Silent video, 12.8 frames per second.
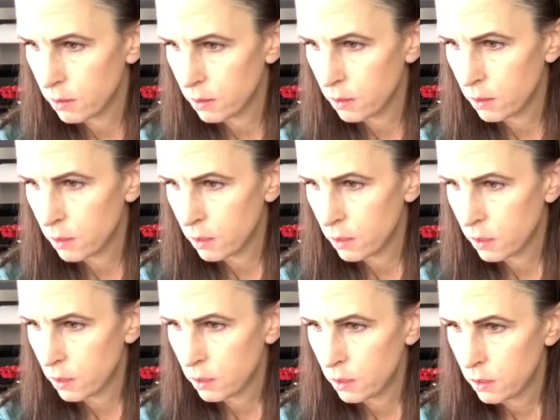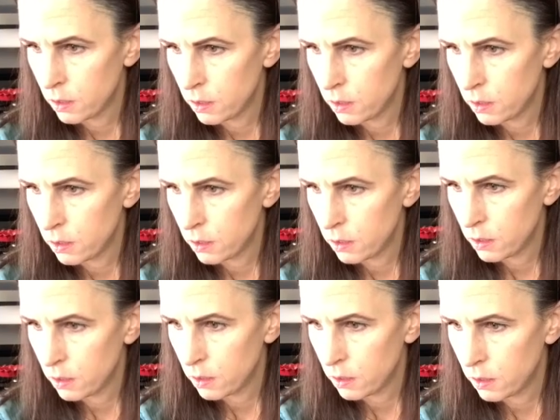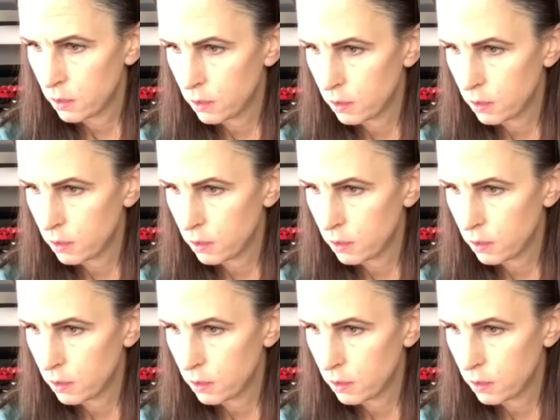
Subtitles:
Nobody speaks.